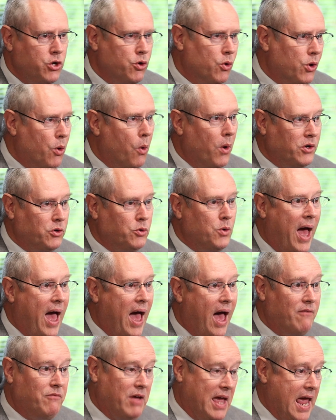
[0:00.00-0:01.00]
You're going to
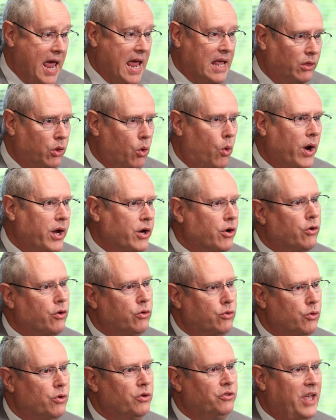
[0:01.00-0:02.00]
have a lawyer
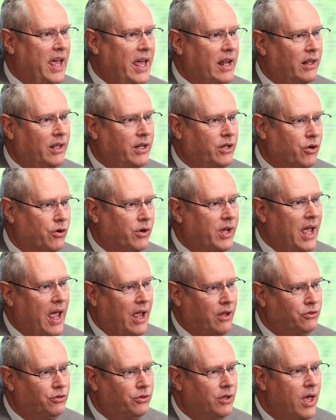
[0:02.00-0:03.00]
who is handling your
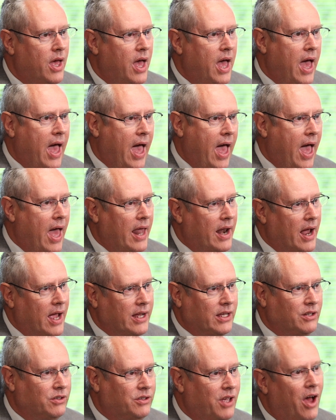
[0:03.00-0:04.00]
case. And I
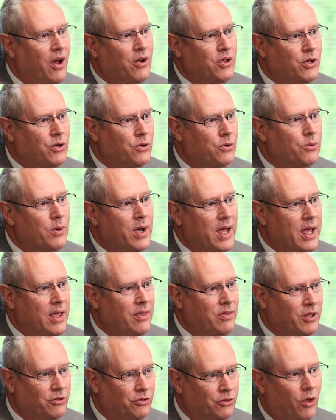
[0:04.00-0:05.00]
can tell you, in
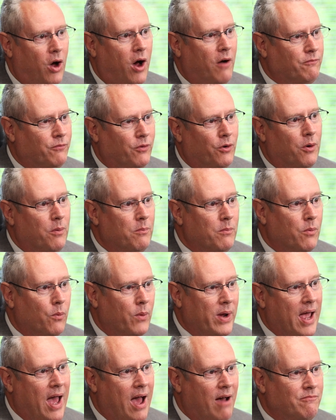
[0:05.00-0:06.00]
this law firm,
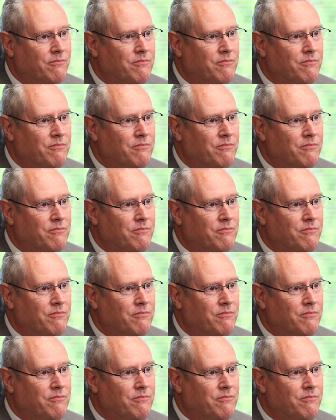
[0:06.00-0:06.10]
we have